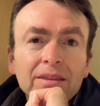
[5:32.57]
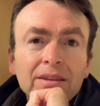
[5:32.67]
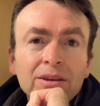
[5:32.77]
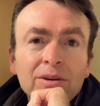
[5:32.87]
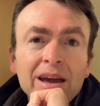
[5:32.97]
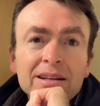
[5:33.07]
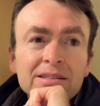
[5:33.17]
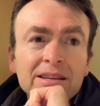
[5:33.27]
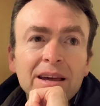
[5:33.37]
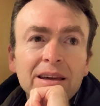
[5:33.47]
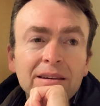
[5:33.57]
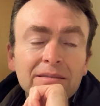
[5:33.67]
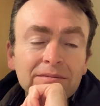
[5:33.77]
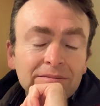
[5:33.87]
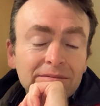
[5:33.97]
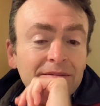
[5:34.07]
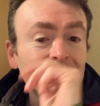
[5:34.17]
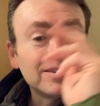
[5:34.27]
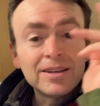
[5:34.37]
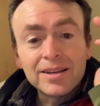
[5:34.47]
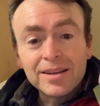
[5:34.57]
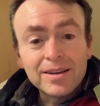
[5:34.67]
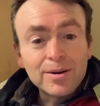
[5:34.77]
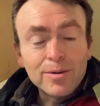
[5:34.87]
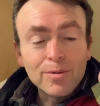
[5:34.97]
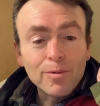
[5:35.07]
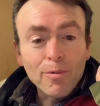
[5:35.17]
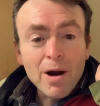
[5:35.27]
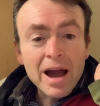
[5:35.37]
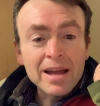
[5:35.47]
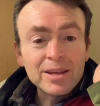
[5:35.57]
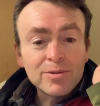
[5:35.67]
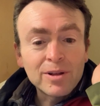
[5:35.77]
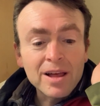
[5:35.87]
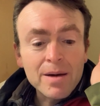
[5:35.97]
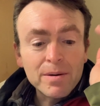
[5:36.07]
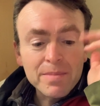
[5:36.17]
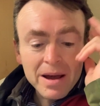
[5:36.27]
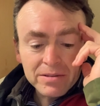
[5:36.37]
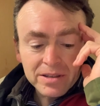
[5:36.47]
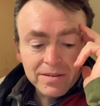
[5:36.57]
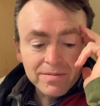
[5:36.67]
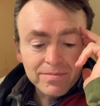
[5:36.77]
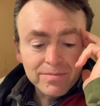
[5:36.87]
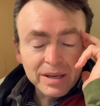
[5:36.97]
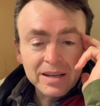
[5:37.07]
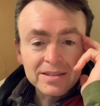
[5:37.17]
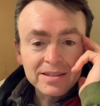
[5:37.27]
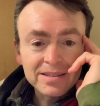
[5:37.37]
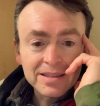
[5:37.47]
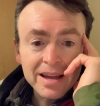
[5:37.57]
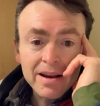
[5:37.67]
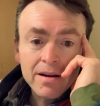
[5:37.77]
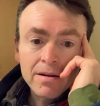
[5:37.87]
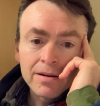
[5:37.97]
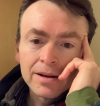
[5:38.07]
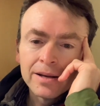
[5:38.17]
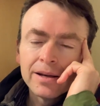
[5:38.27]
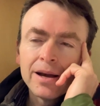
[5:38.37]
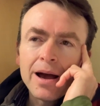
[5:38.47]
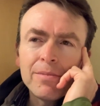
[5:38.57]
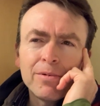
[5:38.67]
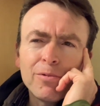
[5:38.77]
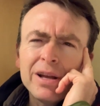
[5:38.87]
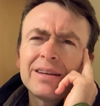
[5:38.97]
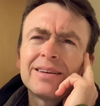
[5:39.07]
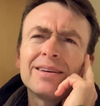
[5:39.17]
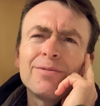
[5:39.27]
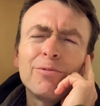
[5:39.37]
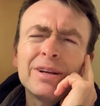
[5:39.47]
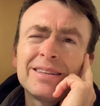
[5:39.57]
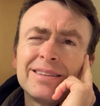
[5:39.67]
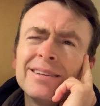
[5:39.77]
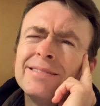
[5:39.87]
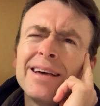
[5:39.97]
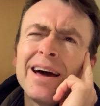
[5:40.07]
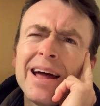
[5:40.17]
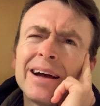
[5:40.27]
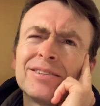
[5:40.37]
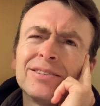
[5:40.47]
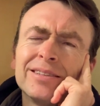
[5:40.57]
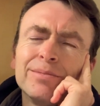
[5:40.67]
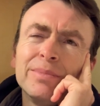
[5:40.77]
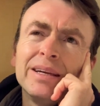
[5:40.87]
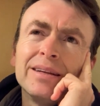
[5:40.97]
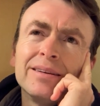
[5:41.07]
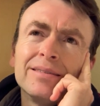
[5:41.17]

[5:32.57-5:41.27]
you can say, why do you climb a mountain? Because it's there. I mean, what does that actually mean?